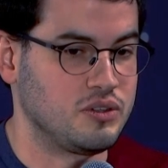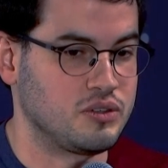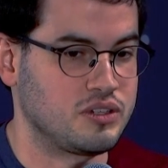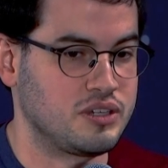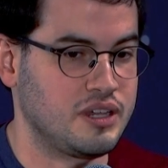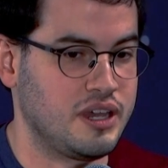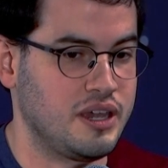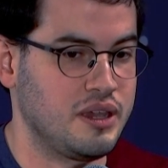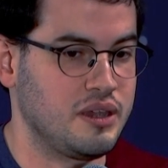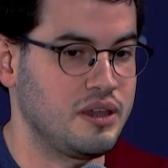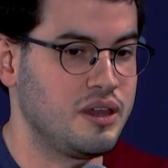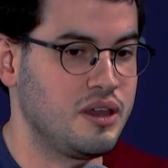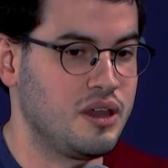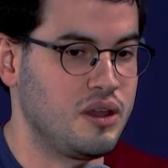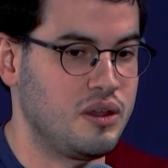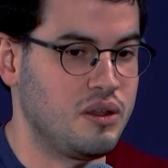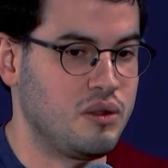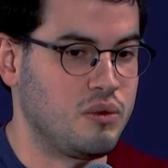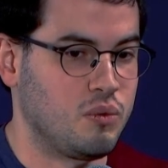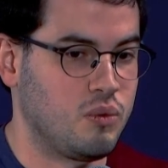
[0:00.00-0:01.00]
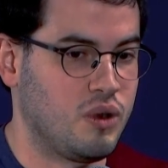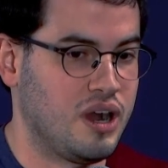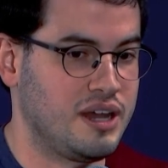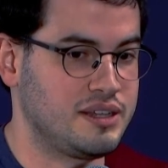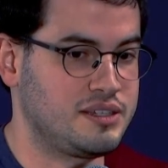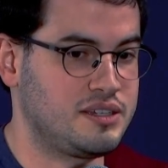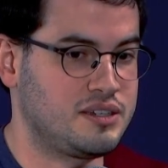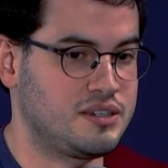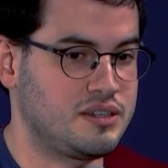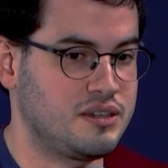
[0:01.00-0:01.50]
say,
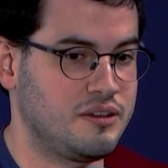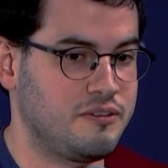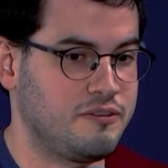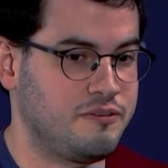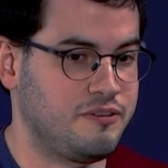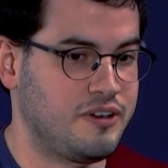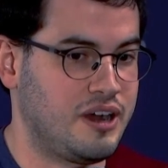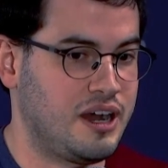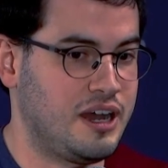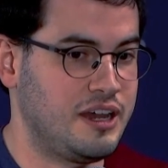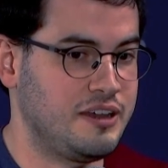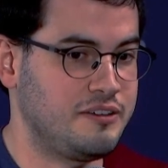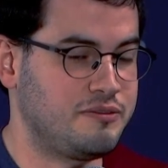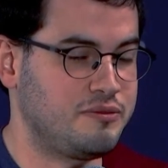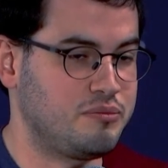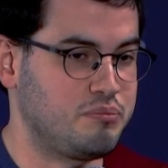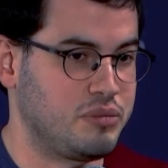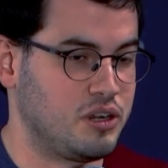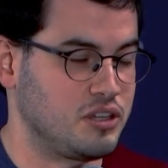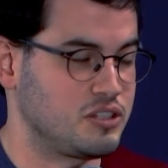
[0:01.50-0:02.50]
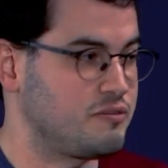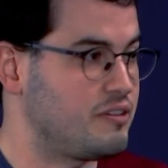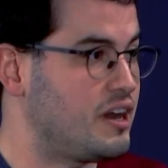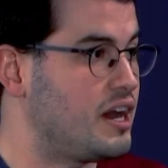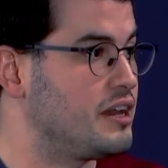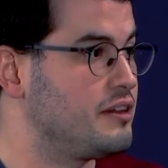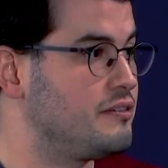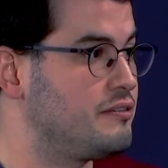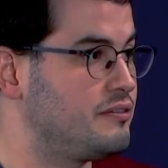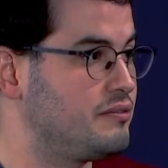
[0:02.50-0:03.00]
what's 5 plus
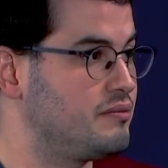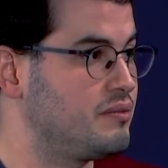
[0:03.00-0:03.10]
5?